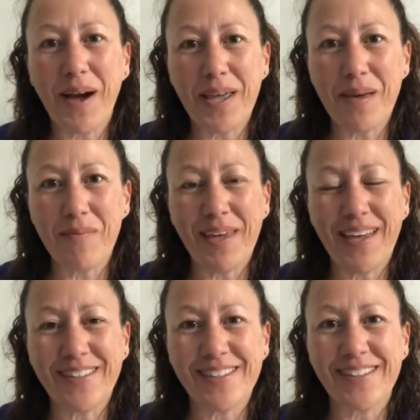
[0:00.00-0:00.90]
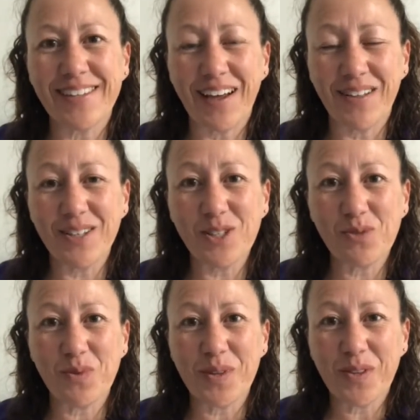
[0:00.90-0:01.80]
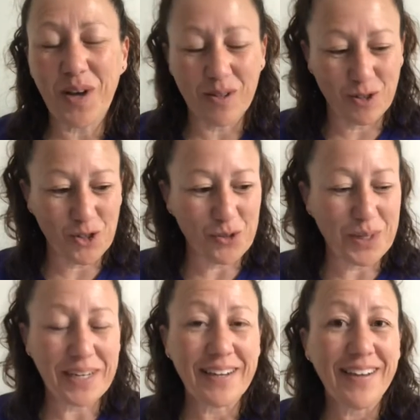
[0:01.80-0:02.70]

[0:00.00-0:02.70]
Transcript: I am a stylist with Color Street.